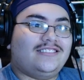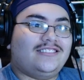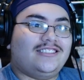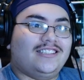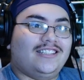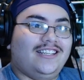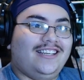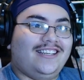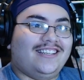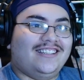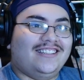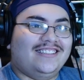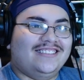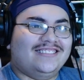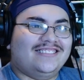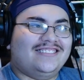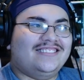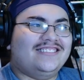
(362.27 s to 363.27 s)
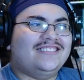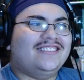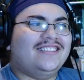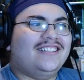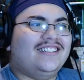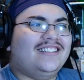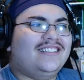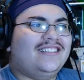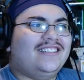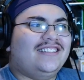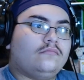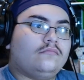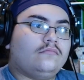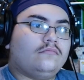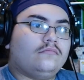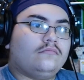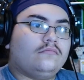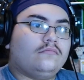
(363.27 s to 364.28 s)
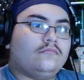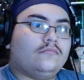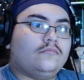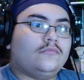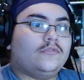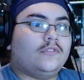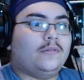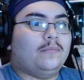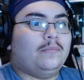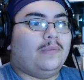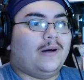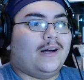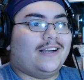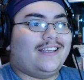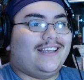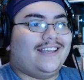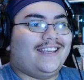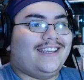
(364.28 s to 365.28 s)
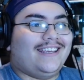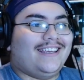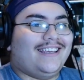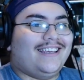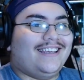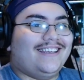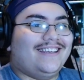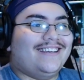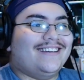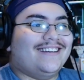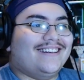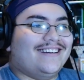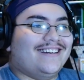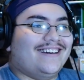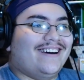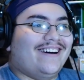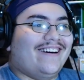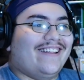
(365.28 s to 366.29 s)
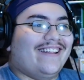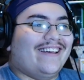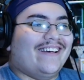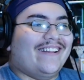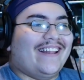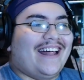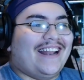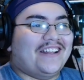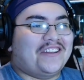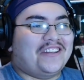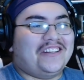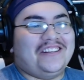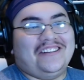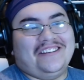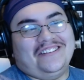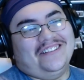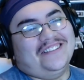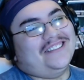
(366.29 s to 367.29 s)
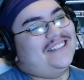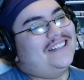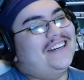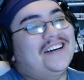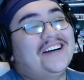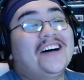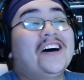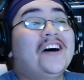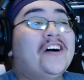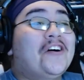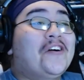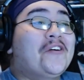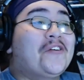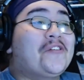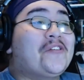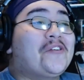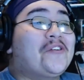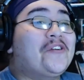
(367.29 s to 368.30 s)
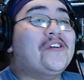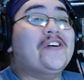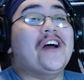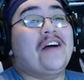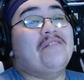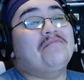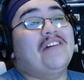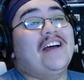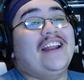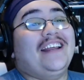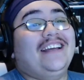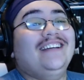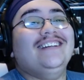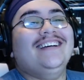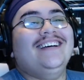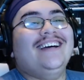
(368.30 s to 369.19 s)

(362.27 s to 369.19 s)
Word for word: Jeez. All right, let's go. Bucky. oh, that is. Whew, I'm ready.